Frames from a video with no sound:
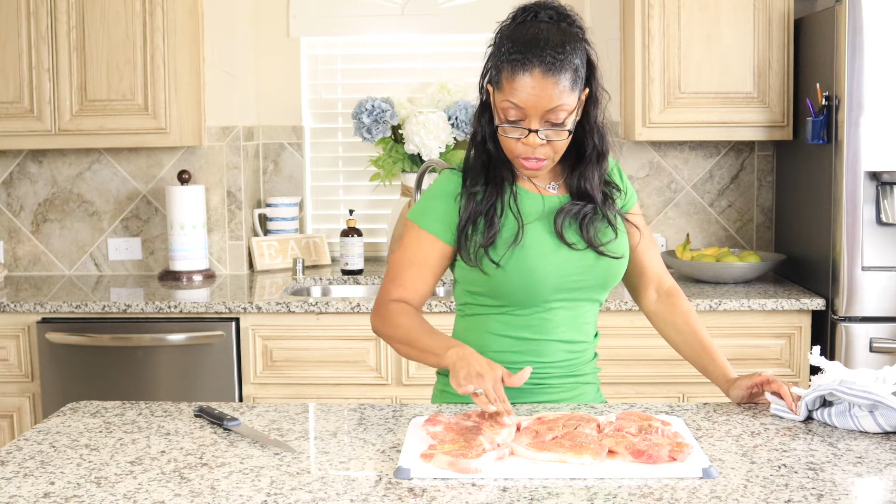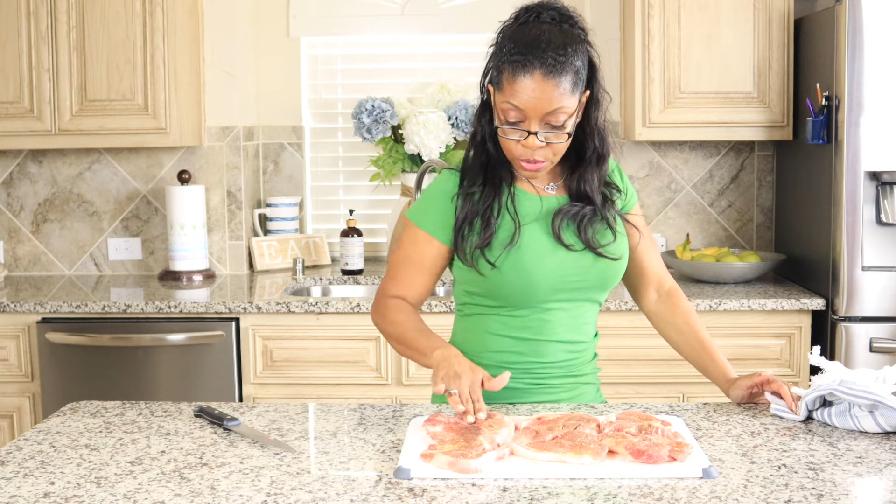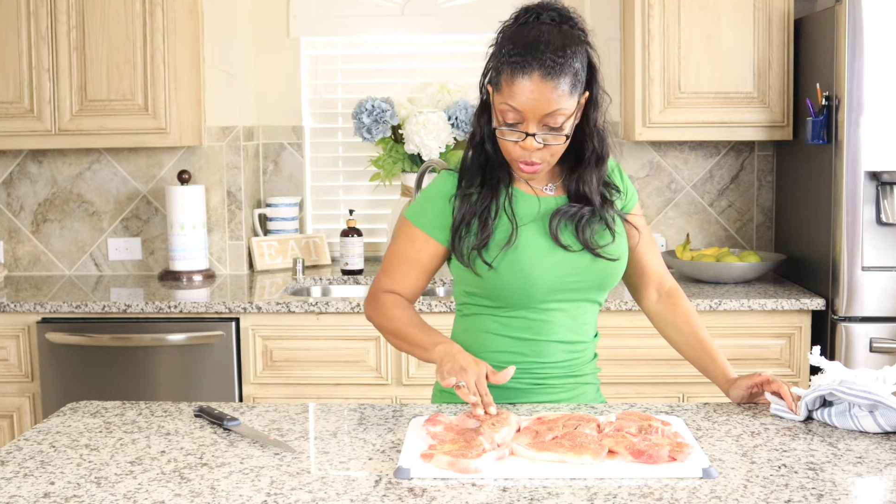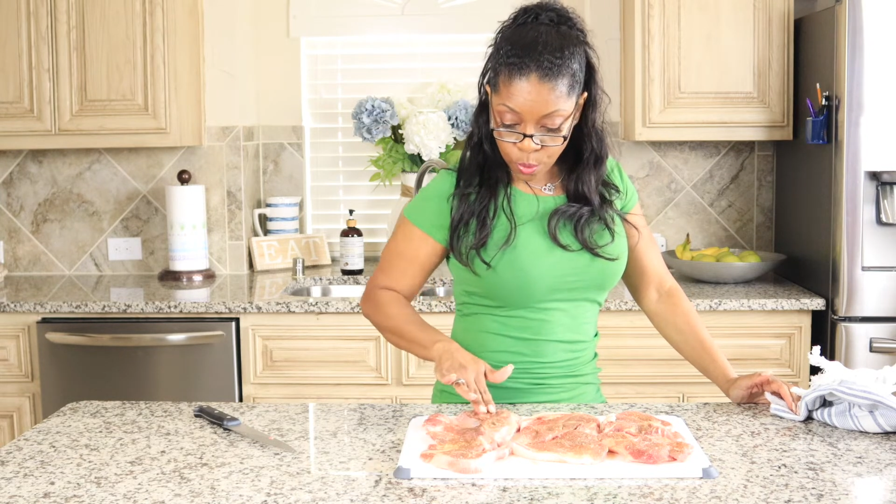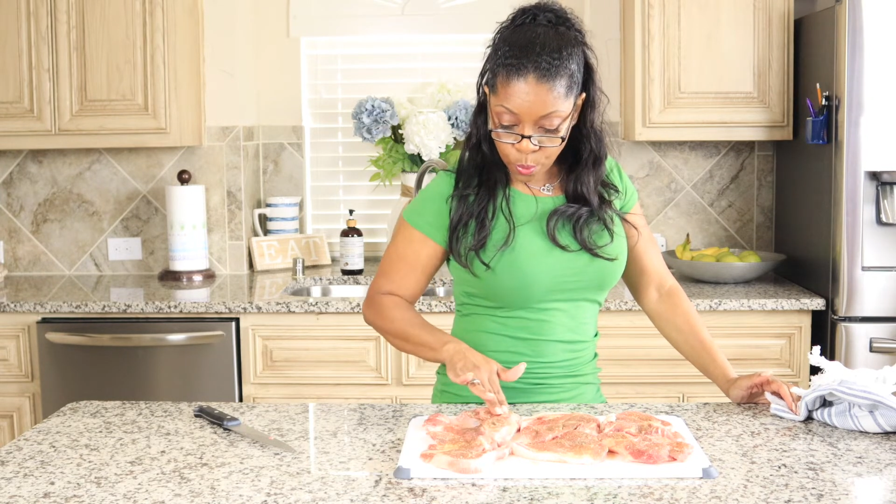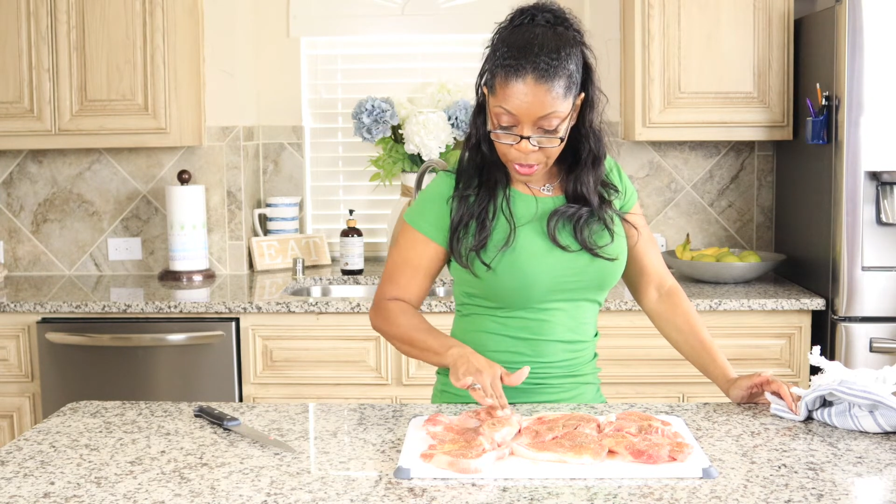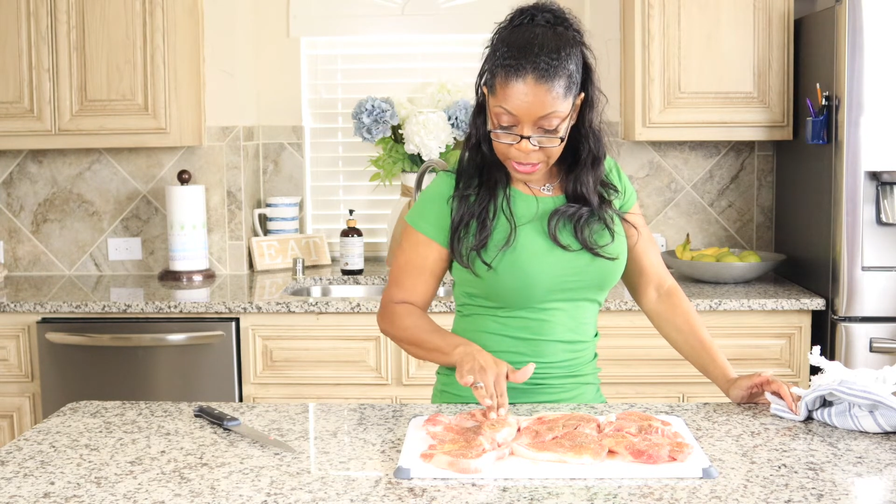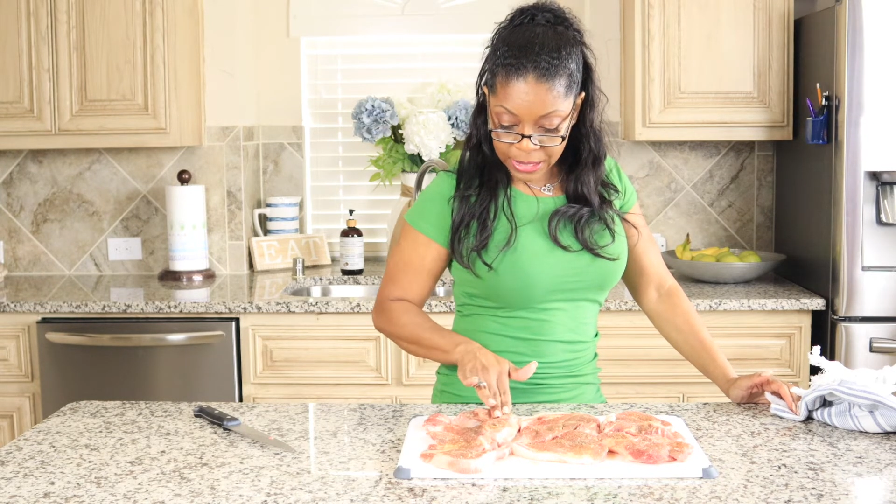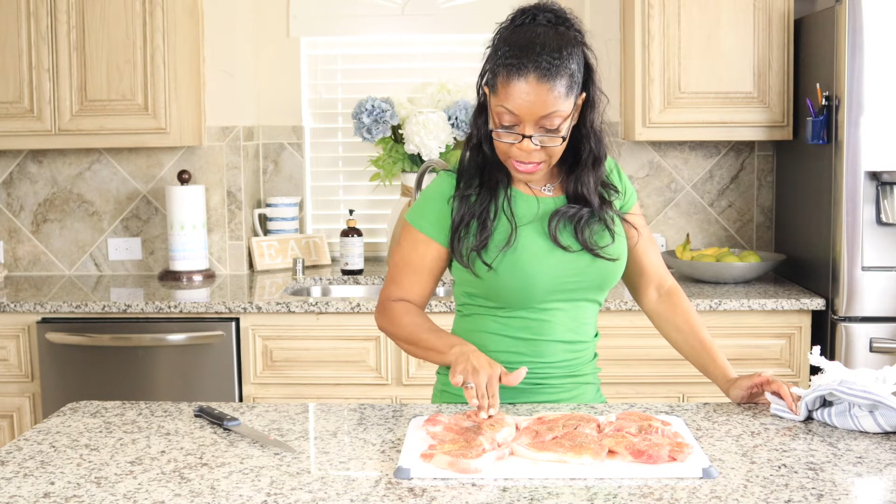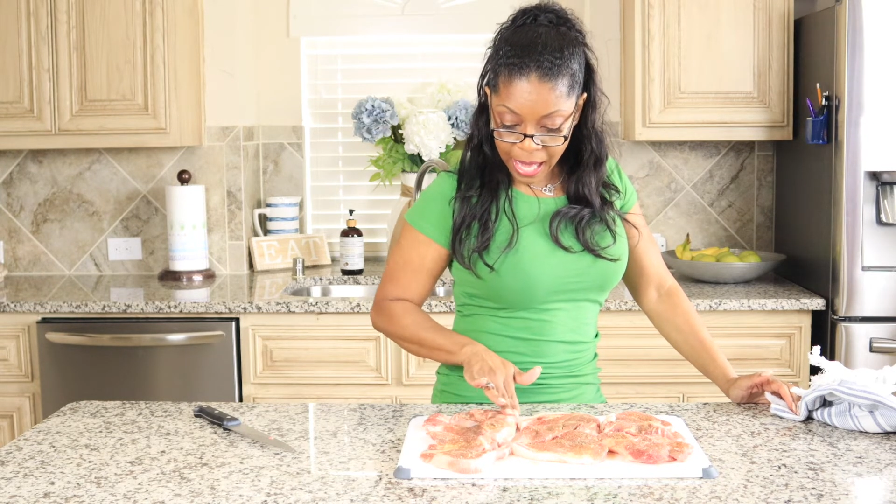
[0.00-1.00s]
So
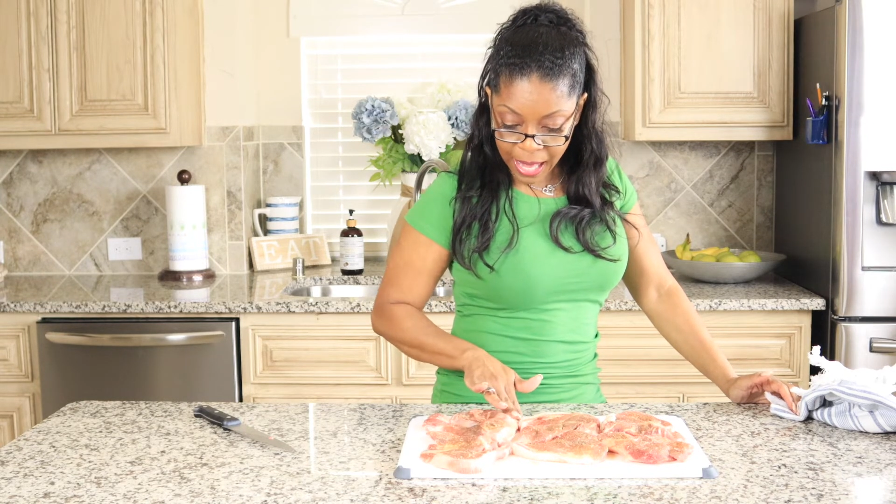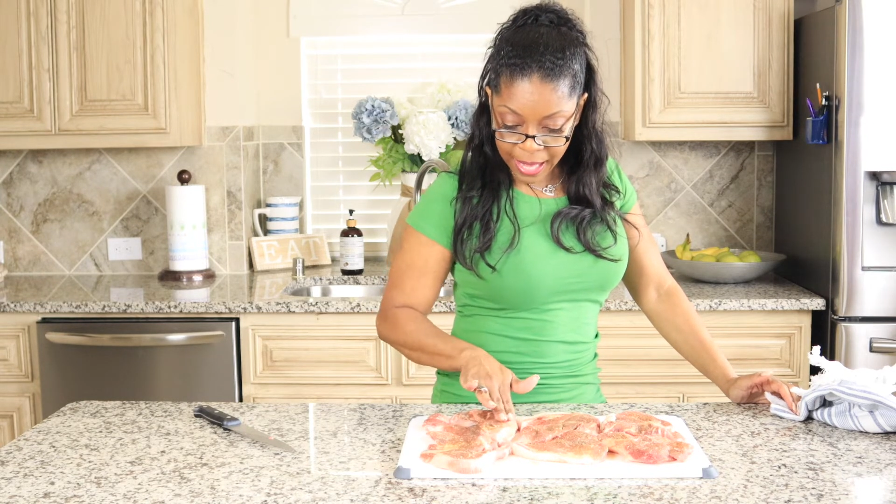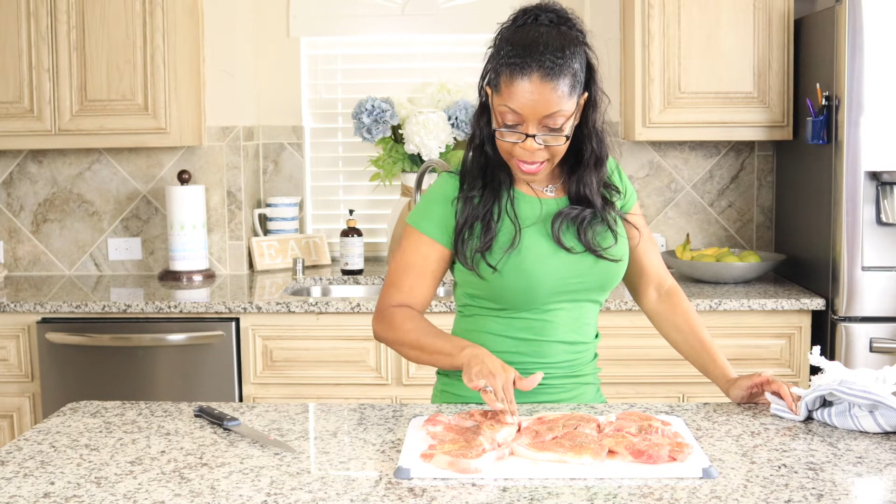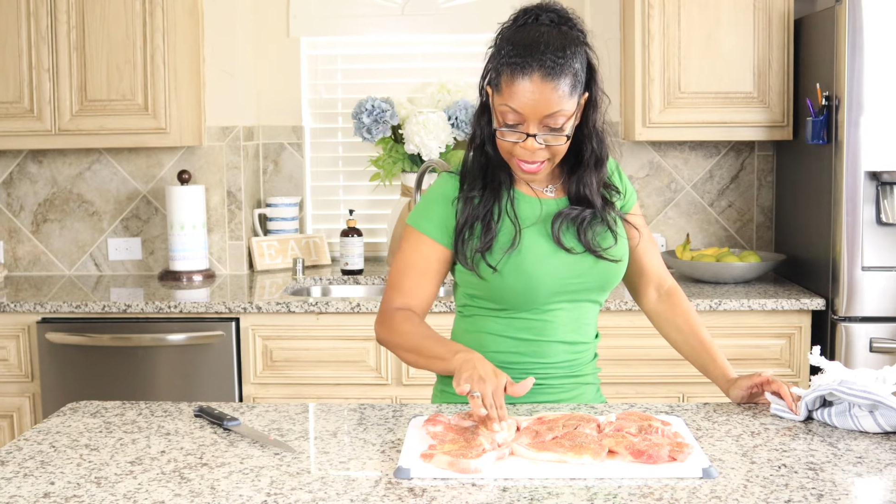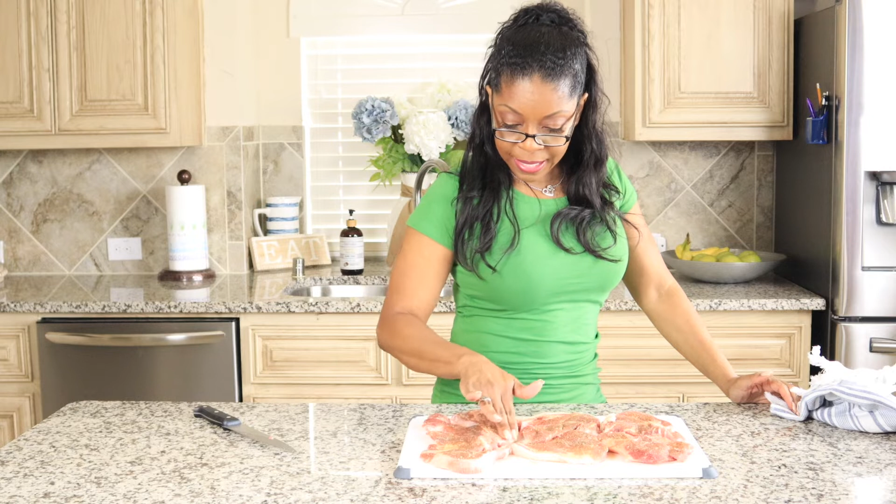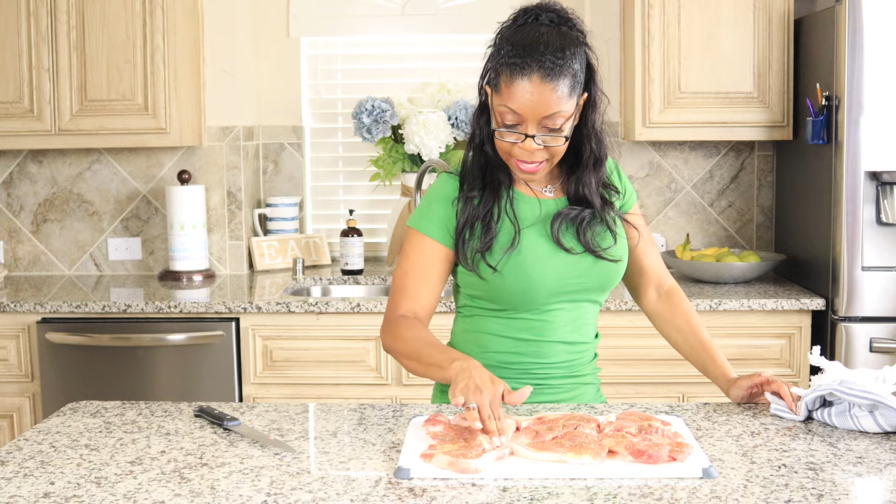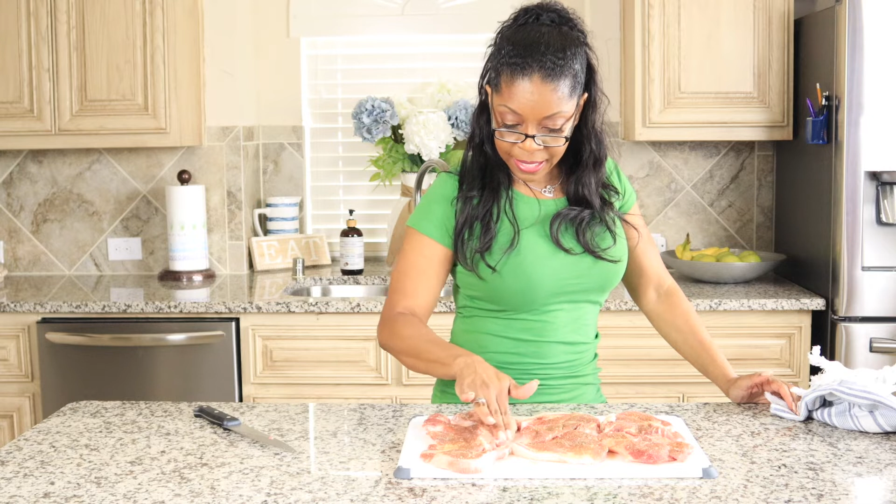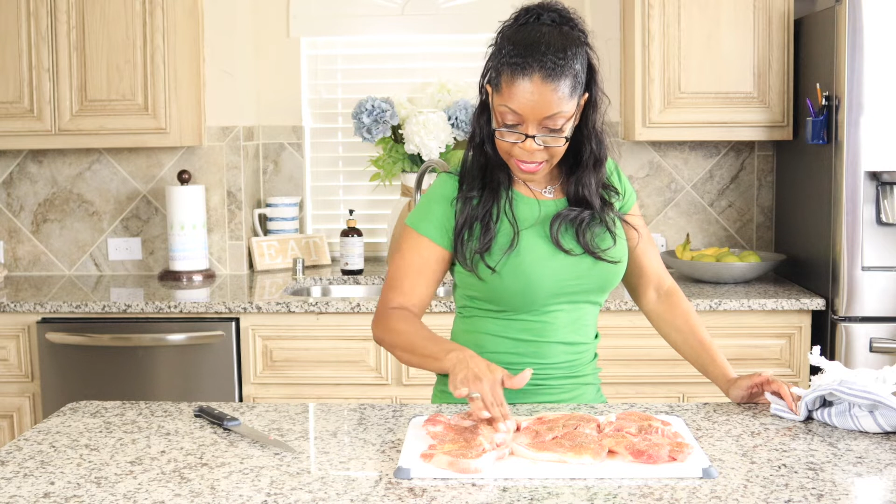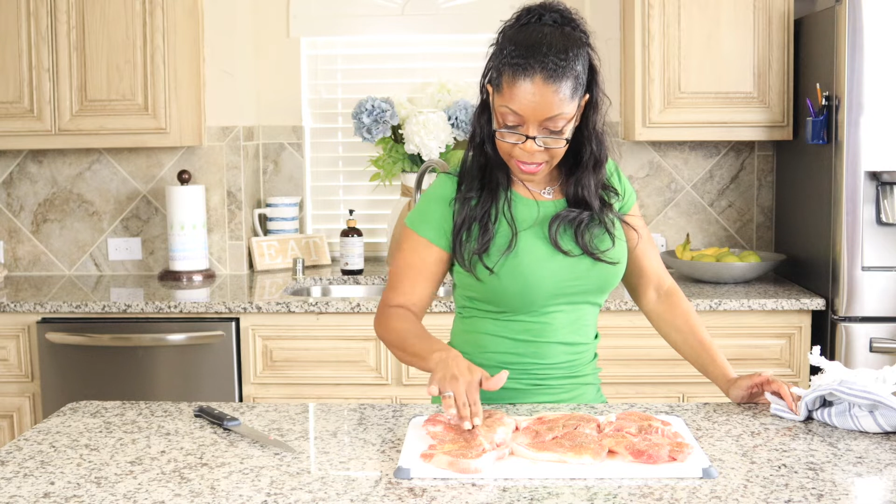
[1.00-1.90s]
once I